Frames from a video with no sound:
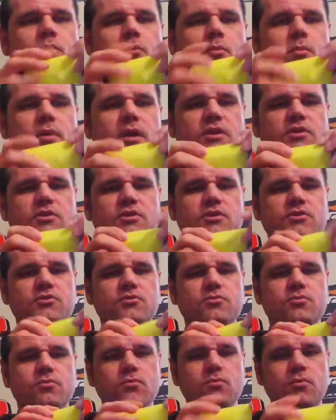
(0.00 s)
We just
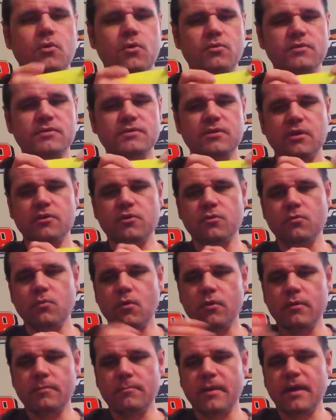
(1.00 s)
start to
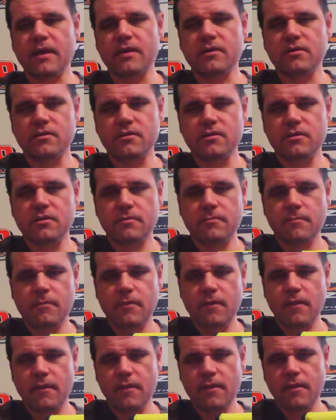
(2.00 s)
roll it back up.
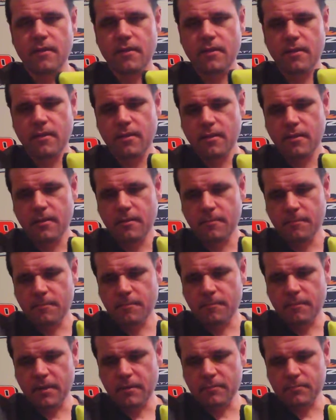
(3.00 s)

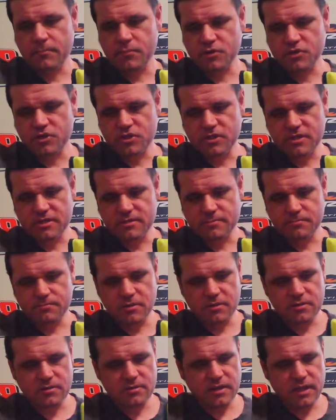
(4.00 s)
By pushing this
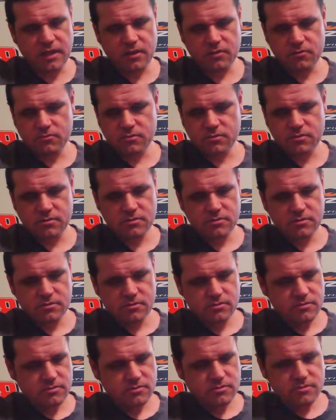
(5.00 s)
button down.
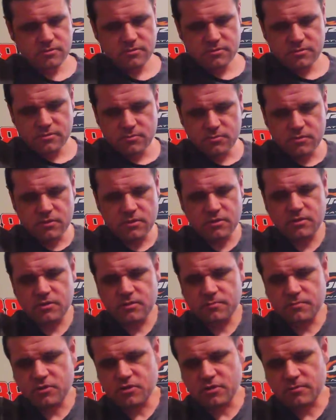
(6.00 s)
you
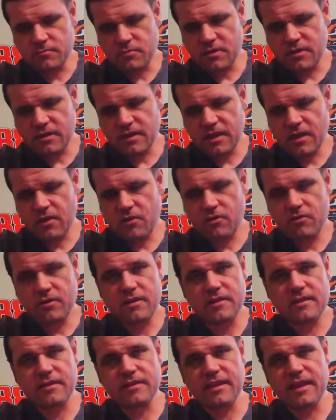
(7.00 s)
just push the button down and
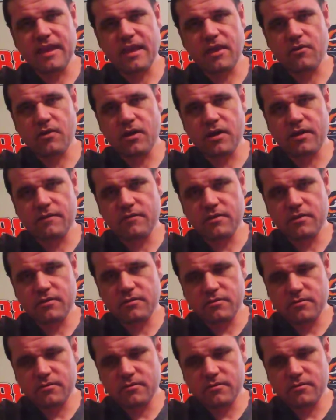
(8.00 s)
let the air out of it.